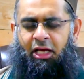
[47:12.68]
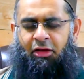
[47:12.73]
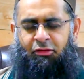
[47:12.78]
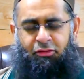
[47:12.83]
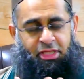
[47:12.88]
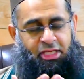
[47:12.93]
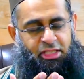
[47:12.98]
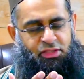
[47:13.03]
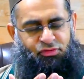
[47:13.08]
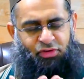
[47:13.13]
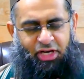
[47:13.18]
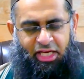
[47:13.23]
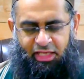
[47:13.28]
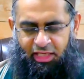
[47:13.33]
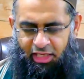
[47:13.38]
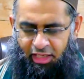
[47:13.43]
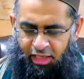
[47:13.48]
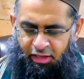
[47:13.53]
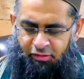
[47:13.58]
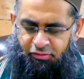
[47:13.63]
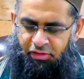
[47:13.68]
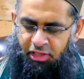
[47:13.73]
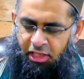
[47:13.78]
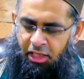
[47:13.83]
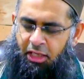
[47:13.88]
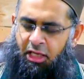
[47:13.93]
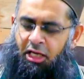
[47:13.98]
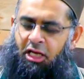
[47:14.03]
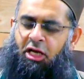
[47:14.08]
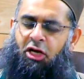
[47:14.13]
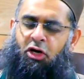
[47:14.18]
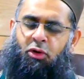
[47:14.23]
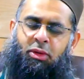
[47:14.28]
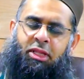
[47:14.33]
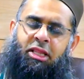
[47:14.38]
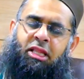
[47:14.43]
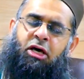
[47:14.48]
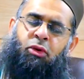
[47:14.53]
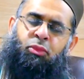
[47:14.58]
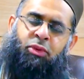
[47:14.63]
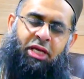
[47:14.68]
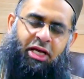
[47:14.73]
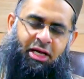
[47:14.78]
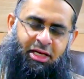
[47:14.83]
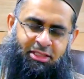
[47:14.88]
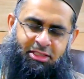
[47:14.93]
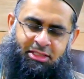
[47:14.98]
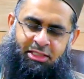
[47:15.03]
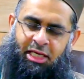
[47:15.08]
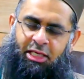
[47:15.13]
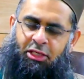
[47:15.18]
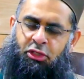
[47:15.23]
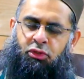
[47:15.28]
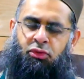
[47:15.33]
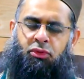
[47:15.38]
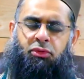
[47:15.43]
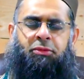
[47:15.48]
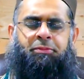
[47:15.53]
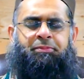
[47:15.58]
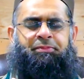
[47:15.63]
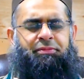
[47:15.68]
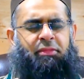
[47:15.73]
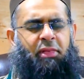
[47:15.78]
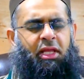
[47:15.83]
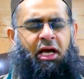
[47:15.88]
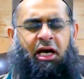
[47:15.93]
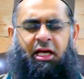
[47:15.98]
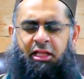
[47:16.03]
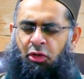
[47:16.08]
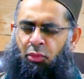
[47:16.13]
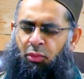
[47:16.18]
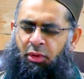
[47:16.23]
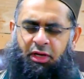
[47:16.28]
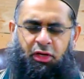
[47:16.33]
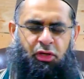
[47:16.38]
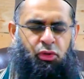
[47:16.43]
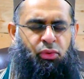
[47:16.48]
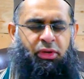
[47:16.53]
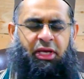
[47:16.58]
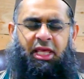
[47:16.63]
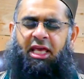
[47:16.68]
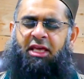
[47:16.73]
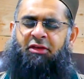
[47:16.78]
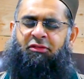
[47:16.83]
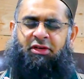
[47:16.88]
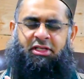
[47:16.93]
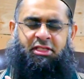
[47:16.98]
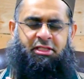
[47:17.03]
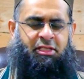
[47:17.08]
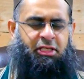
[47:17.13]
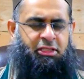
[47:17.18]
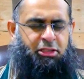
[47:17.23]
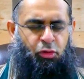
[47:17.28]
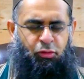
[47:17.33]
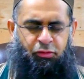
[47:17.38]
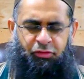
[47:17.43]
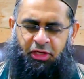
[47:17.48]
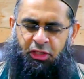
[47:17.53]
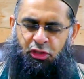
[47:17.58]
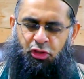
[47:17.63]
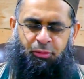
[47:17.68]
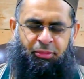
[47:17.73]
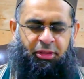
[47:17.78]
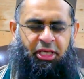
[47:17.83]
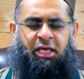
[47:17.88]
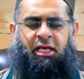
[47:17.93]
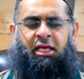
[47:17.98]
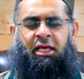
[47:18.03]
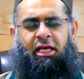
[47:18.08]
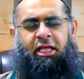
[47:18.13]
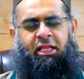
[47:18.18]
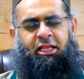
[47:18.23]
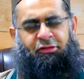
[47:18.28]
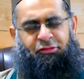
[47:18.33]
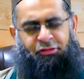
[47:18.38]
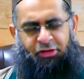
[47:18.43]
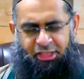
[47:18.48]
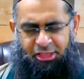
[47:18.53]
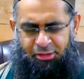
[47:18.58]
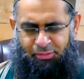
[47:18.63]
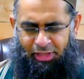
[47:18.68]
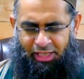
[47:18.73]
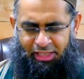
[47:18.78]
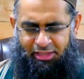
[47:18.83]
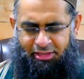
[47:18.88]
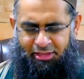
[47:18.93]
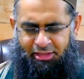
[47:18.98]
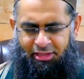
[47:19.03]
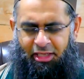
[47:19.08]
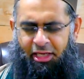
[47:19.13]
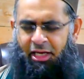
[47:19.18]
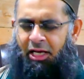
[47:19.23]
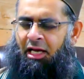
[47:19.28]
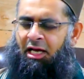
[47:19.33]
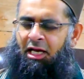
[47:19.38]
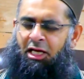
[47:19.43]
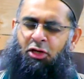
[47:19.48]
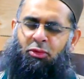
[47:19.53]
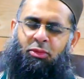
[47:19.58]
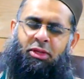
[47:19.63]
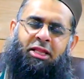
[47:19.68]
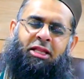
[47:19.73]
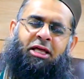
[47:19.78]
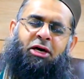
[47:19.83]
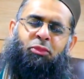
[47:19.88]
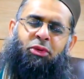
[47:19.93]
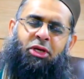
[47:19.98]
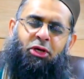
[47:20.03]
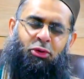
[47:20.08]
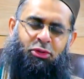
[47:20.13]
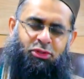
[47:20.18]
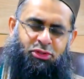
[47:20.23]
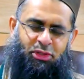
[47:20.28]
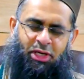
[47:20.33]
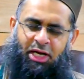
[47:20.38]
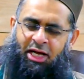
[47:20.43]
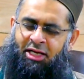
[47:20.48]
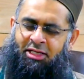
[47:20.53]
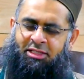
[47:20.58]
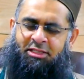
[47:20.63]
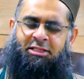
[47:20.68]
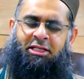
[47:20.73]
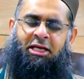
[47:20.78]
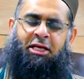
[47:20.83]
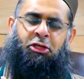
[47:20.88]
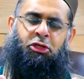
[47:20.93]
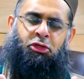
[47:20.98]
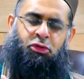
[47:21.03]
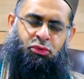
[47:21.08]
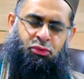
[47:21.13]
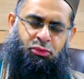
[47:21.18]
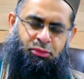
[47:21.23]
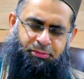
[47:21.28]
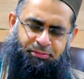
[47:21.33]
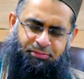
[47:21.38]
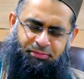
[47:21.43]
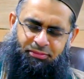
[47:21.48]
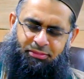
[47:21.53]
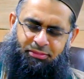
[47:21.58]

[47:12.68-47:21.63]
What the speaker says: evening. Oh Allah, we ask that you are the one who gave us the tawfiq to be here in the first place. And oh Allah, we also ask that you